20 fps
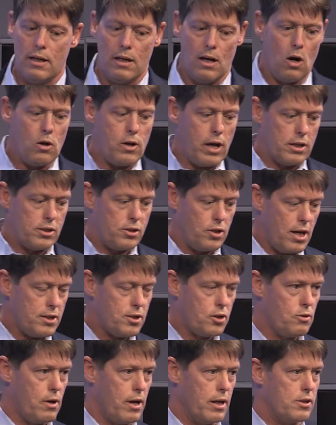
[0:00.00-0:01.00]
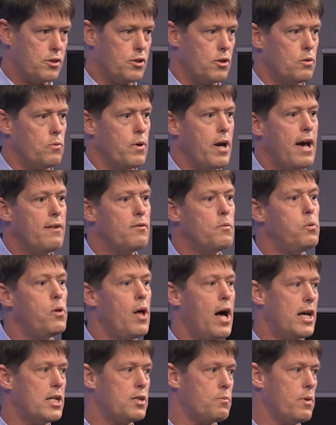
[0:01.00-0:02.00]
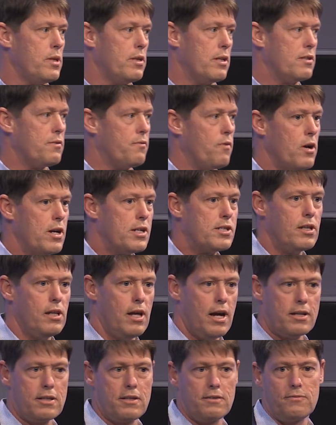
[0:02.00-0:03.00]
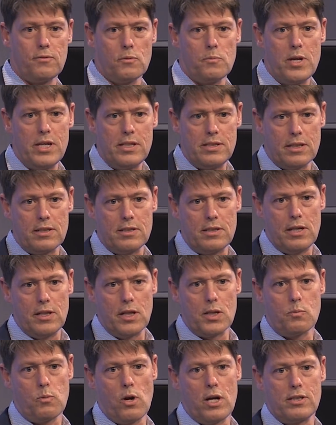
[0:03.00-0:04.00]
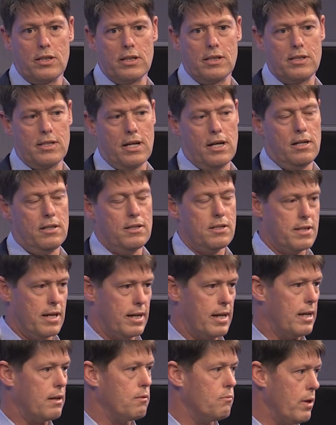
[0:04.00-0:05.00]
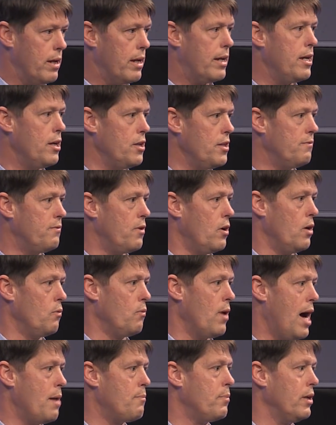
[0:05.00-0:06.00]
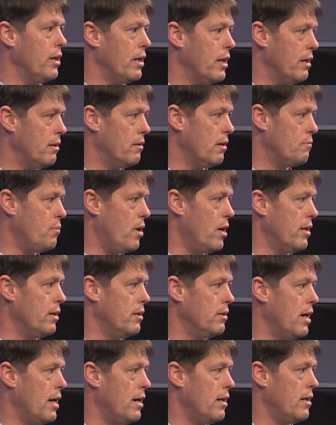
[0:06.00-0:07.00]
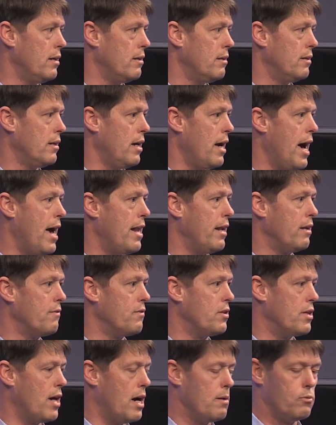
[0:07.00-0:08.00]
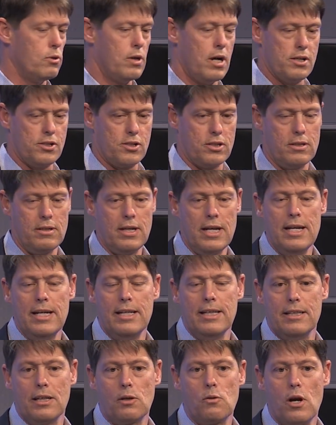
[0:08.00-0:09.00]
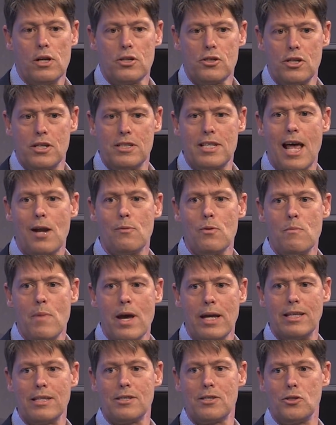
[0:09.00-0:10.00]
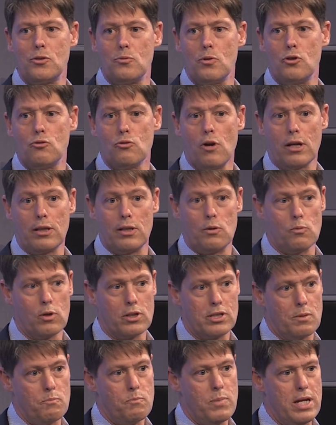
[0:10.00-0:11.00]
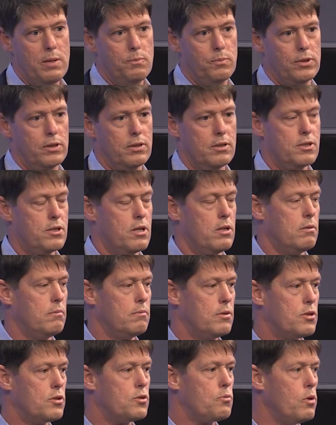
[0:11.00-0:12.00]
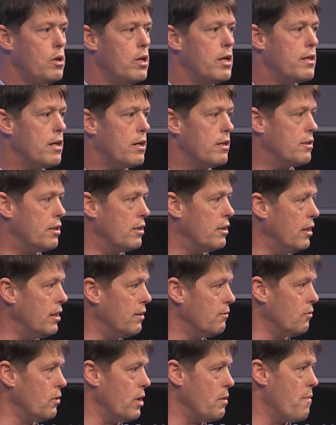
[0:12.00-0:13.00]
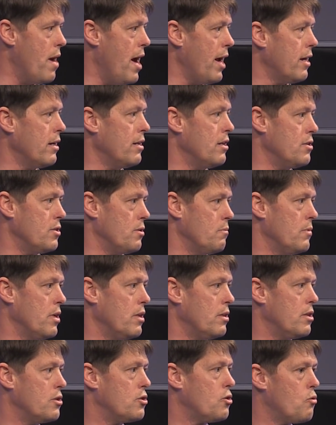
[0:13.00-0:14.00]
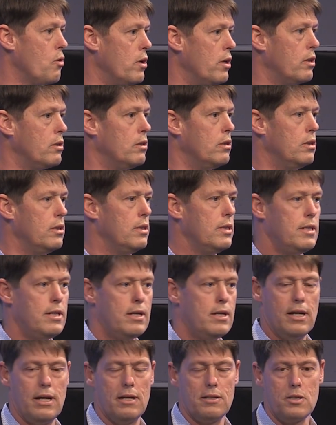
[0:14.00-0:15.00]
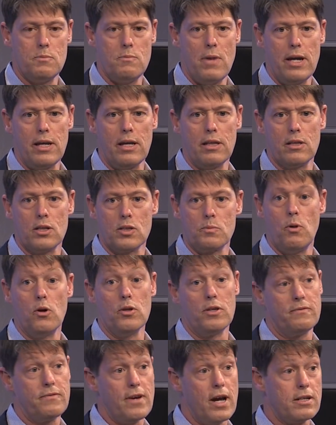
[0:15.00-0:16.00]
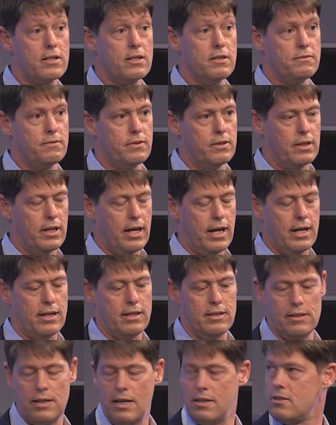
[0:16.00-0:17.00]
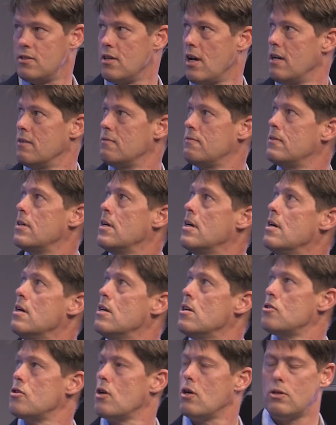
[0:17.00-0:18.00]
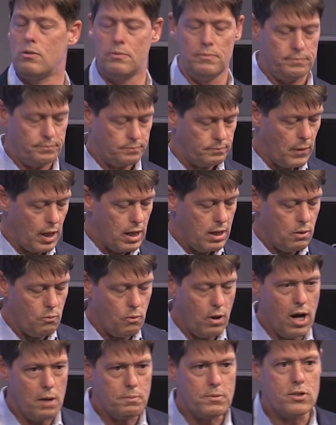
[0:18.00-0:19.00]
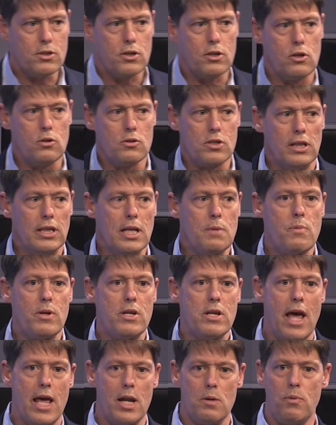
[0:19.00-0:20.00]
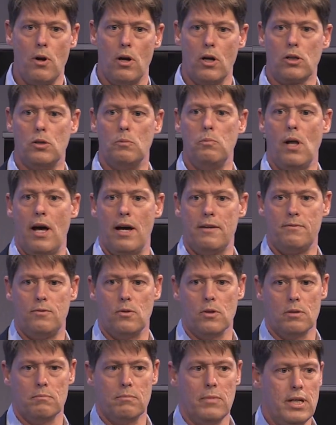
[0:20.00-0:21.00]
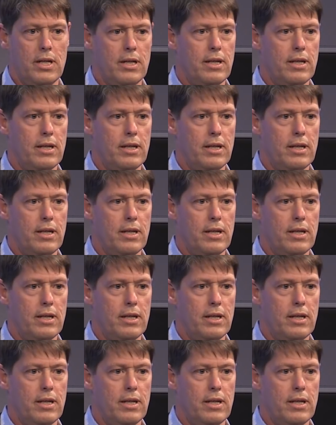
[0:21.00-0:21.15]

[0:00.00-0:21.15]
Okay, so that's great. So we have a plasmid that's very selective for p16 expressing cells that we can kill them very rapidly upon adding of the dimerizer. The question is, how do we make this into a drug that works in people? So it's really the delivery mechanism that's critical to making this both effective and safe. So we opted to use a lipid nanoparticle platform.